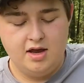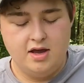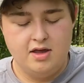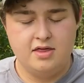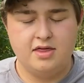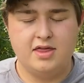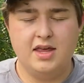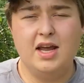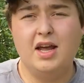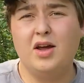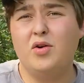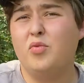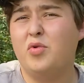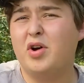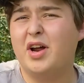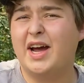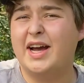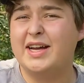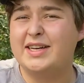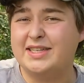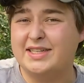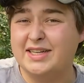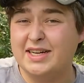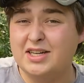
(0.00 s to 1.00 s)
Then what I
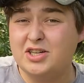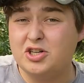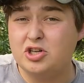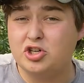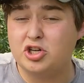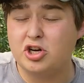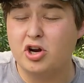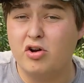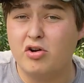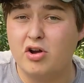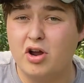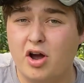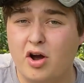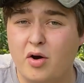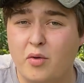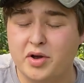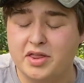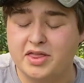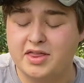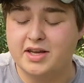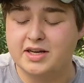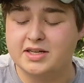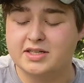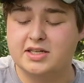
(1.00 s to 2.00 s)
didn't show y'all
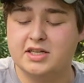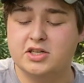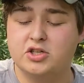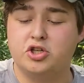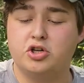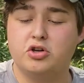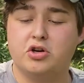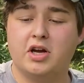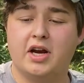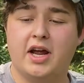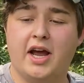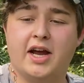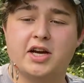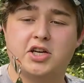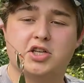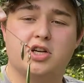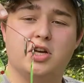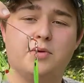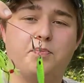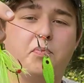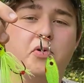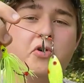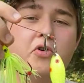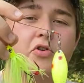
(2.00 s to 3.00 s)
with this is you can actually
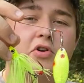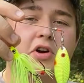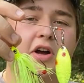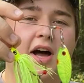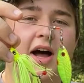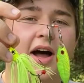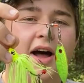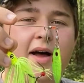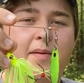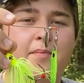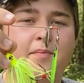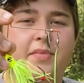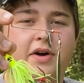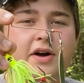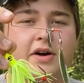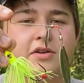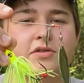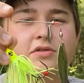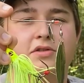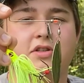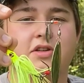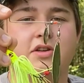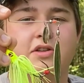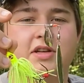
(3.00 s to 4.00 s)
pull
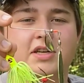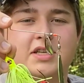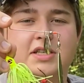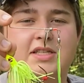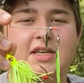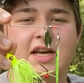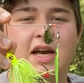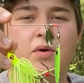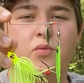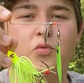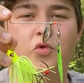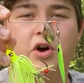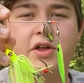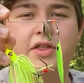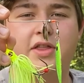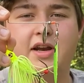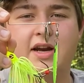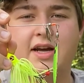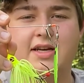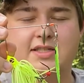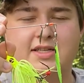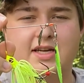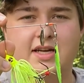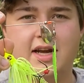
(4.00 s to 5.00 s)
combos. So this same one that
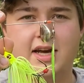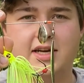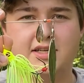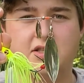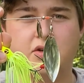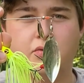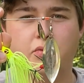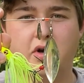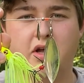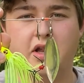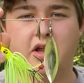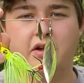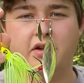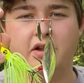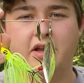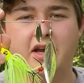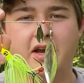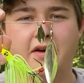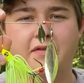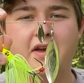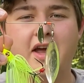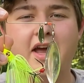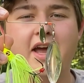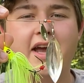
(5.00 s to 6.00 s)
I said has the willow
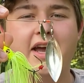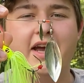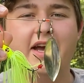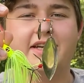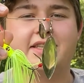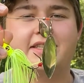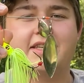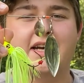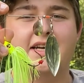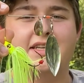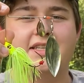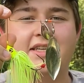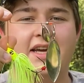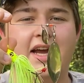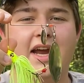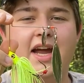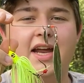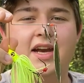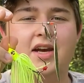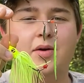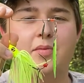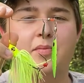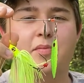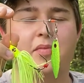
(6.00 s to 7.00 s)
leaf, it's a
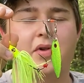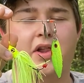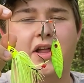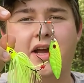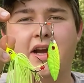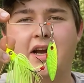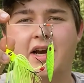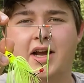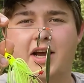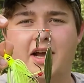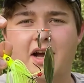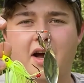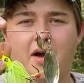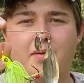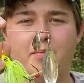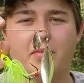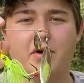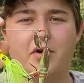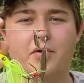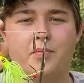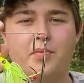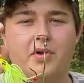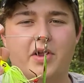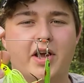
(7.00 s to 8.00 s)
tandem blade, a
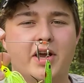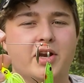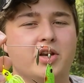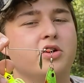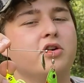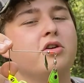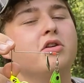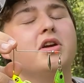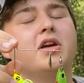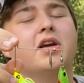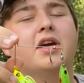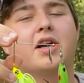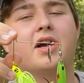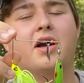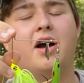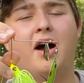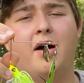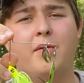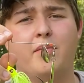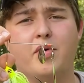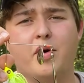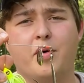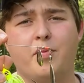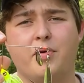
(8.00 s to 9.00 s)
combo blade. You can get
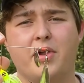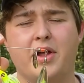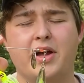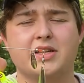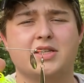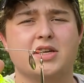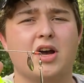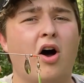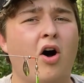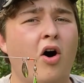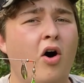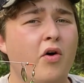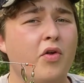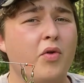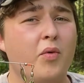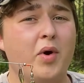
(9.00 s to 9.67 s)
combo blades all the